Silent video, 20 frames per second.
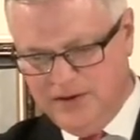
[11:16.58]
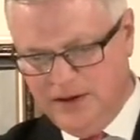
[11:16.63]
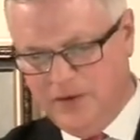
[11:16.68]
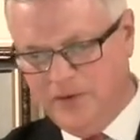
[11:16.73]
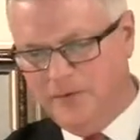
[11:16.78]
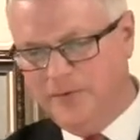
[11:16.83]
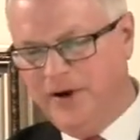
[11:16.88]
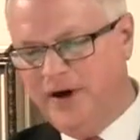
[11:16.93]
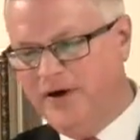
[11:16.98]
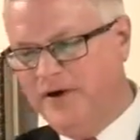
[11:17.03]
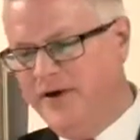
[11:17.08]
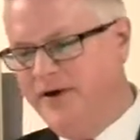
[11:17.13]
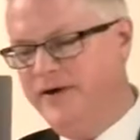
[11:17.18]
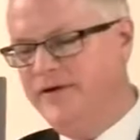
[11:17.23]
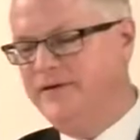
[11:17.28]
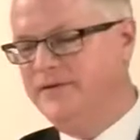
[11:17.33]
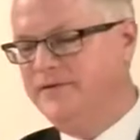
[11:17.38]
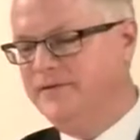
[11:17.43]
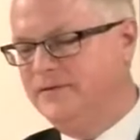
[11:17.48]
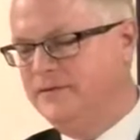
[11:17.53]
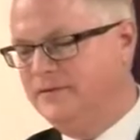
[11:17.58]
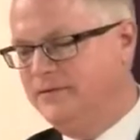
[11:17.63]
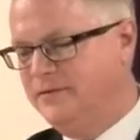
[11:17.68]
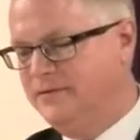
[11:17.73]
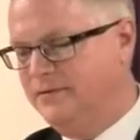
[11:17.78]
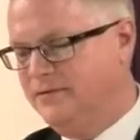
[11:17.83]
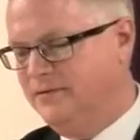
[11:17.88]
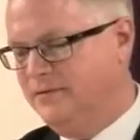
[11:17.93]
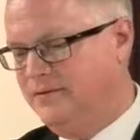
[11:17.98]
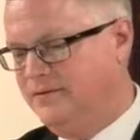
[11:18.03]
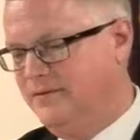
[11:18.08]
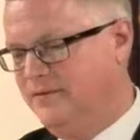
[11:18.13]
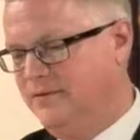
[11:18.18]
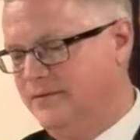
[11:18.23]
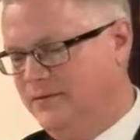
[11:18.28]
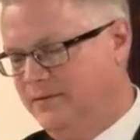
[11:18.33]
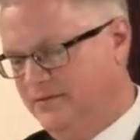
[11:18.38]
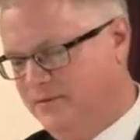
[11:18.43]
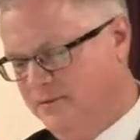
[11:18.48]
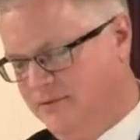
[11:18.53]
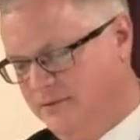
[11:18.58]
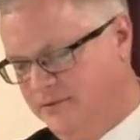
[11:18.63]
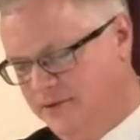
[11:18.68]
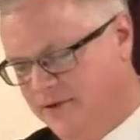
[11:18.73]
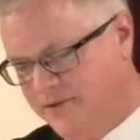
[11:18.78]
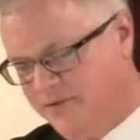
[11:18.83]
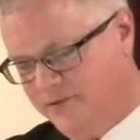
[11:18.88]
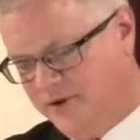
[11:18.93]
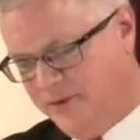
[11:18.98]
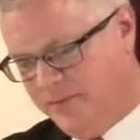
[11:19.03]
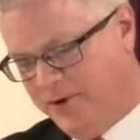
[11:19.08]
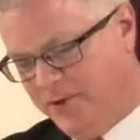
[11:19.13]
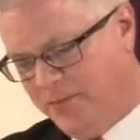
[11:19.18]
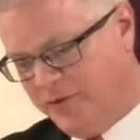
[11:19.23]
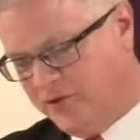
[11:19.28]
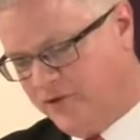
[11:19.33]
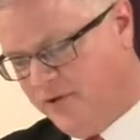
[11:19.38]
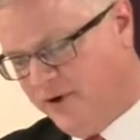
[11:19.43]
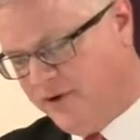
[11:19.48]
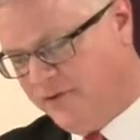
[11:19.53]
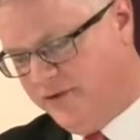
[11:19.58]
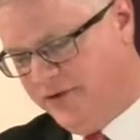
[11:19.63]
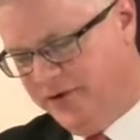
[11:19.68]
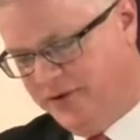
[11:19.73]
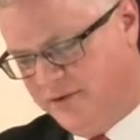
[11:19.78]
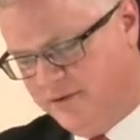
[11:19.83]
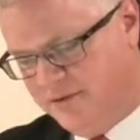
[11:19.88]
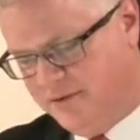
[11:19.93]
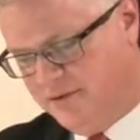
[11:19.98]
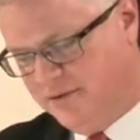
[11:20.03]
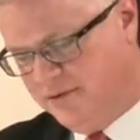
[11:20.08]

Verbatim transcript: They were married, if I remember correctly.